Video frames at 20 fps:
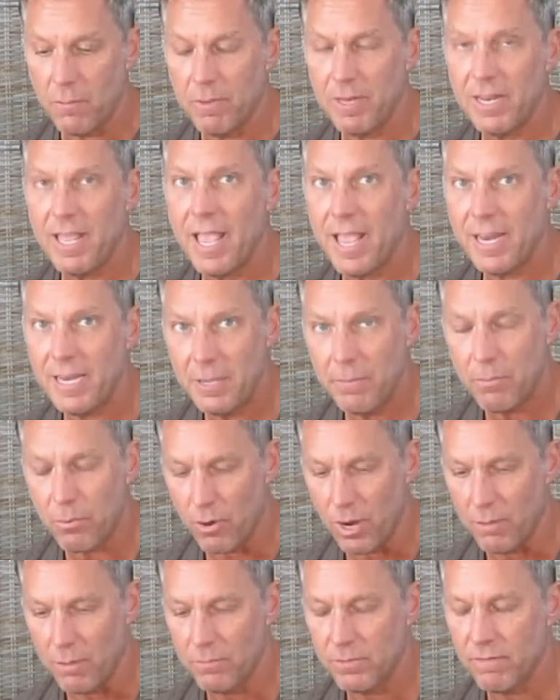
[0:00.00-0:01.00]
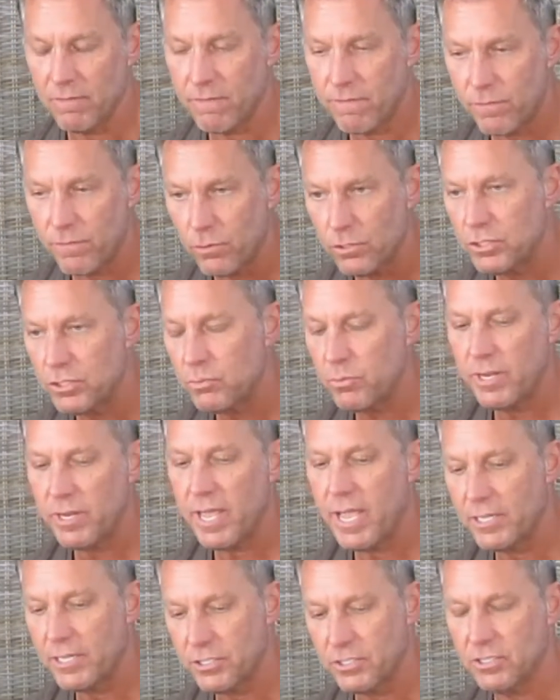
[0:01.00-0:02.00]
but any problem, the first
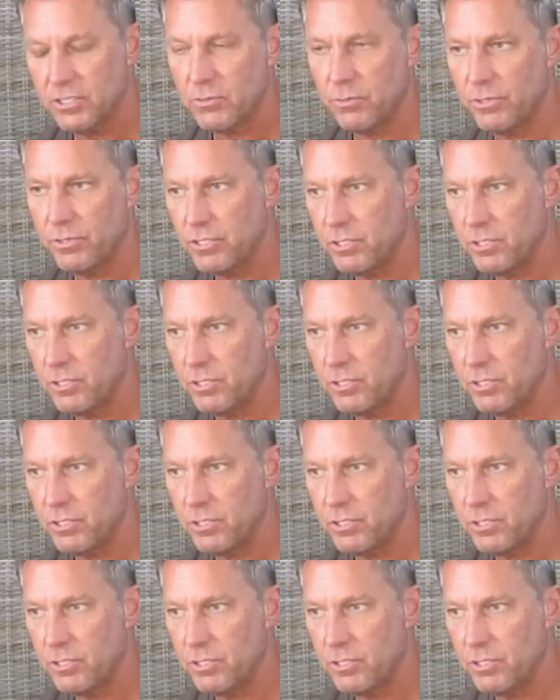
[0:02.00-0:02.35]
reaction is going